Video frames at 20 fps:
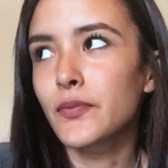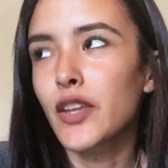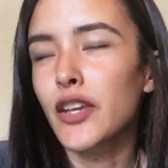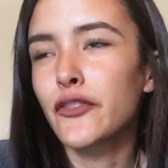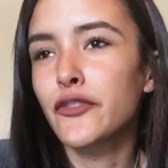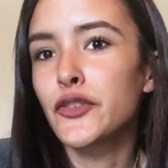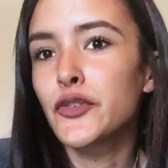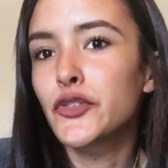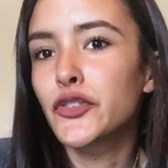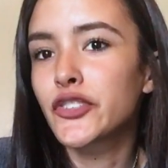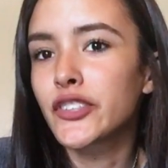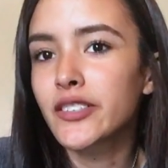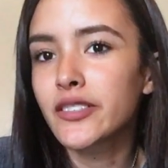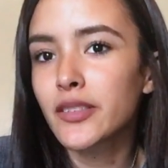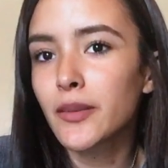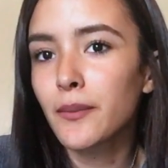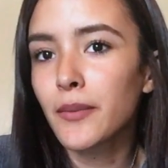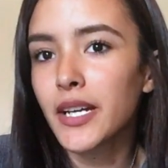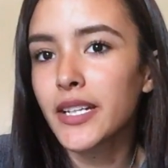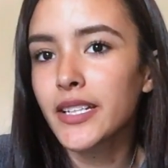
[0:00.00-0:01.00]
if you see
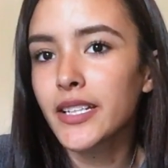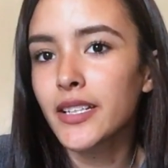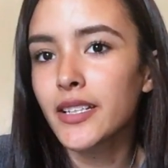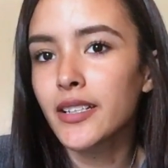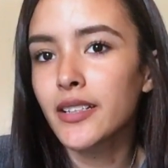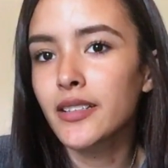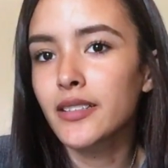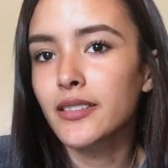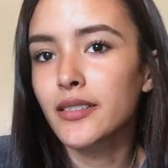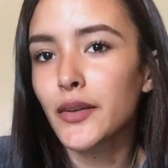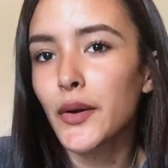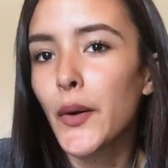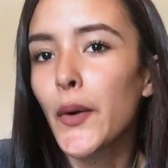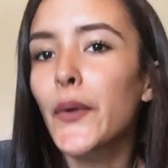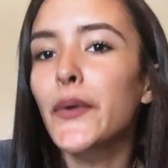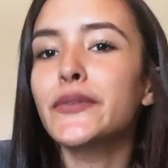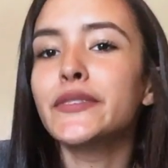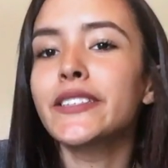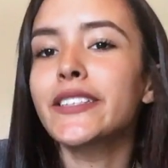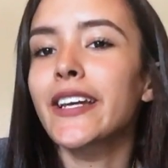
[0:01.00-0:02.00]
somebody
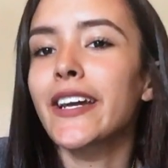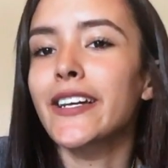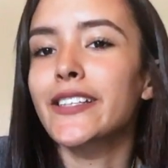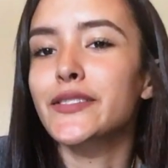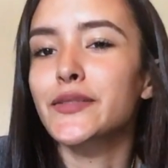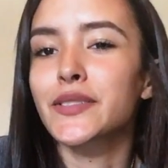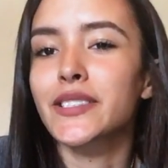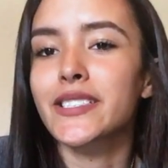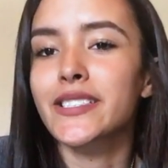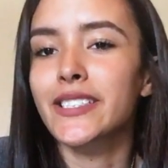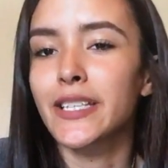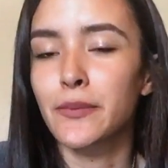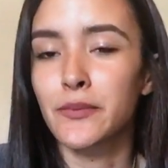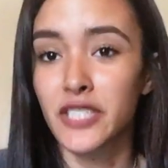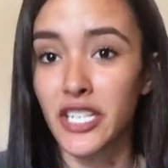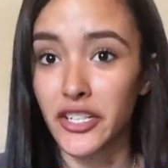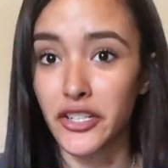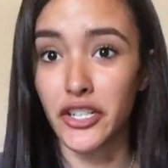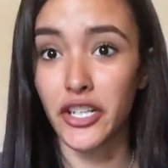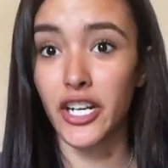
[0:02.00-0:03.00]
holding hands with the same
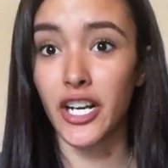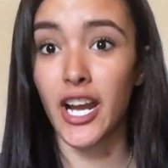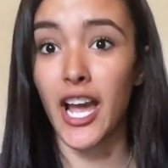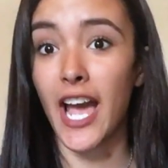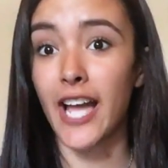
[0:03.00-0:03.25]
gender